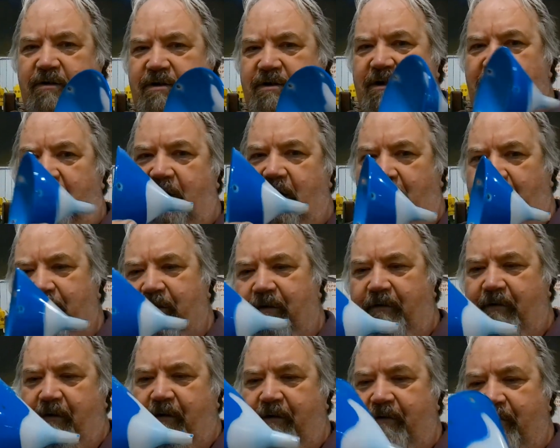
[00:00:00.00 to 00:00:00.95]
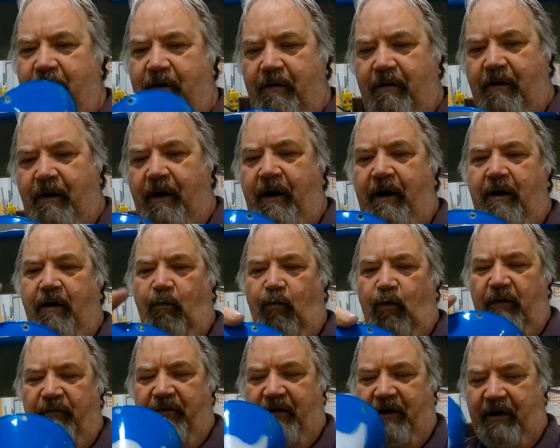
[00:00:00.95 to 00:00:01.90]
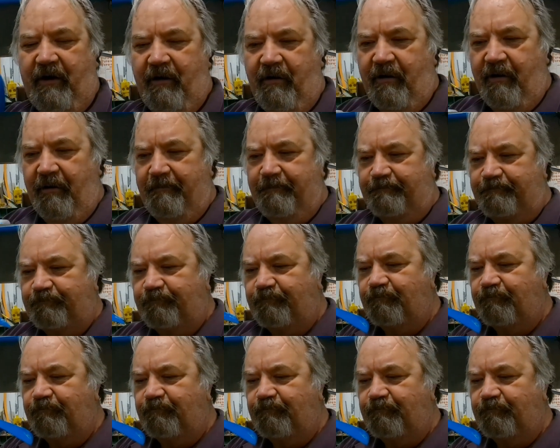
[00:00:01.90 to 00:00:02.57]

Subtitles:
stuck on there and riveted on.